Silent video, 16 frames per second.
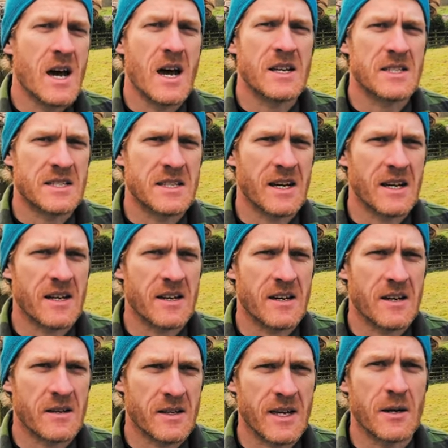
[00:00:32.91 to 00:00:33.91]

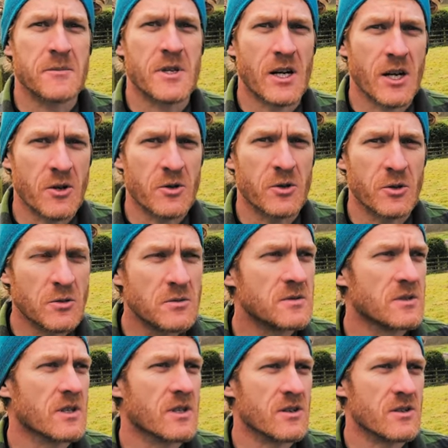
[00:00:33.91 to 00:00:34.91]
Kept it
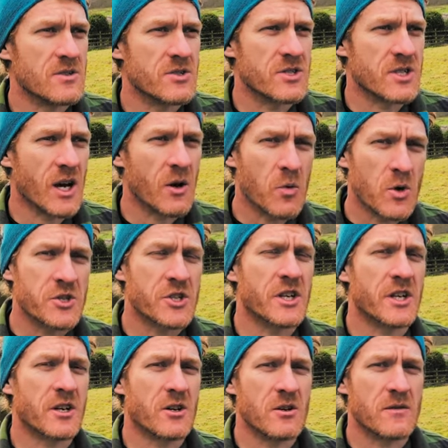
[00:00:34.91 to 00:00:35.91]
local because I was going
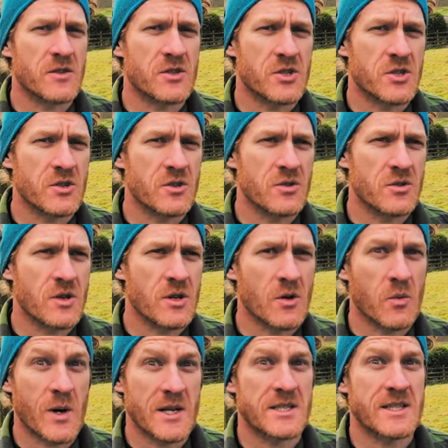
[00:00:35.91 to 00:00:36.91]
to go over to the
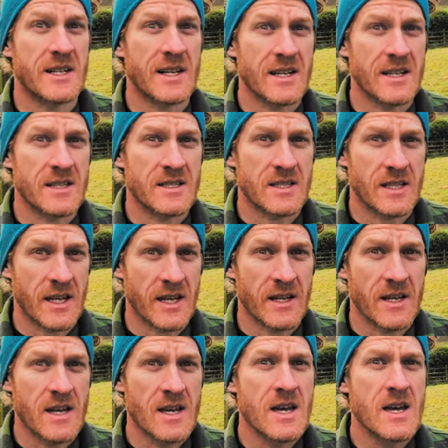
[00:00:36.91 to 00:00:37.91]
Western Lakes
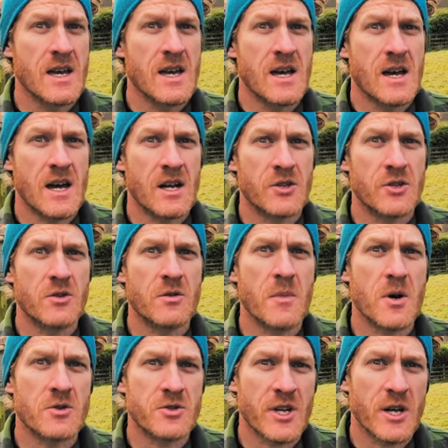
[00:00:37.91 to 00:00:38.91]
again and do the
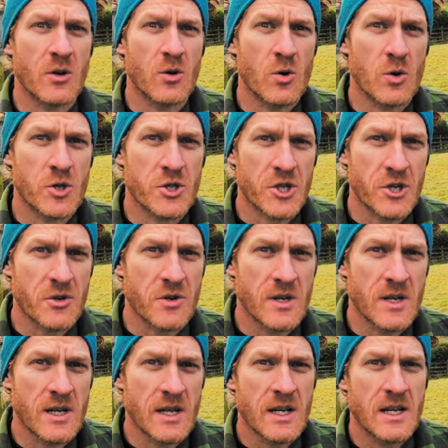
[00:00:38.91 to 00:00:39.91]
Mosedale Horseshoe,
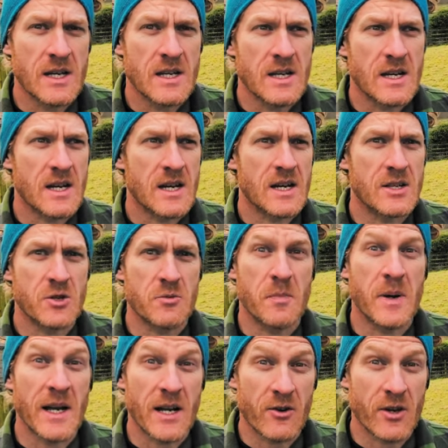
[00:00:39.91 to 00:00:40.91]
do
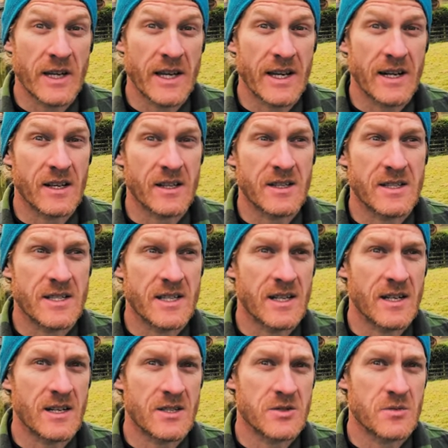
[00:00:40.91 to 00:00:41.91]
Pillow again like I did
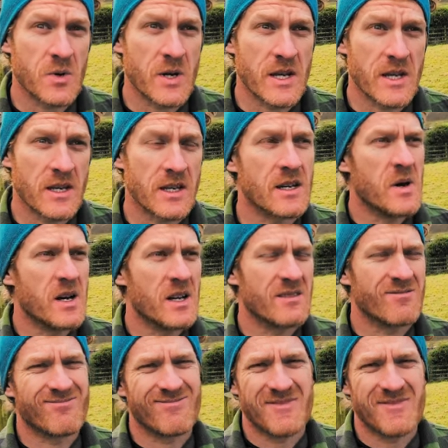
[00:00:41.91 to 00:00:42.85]
last week, but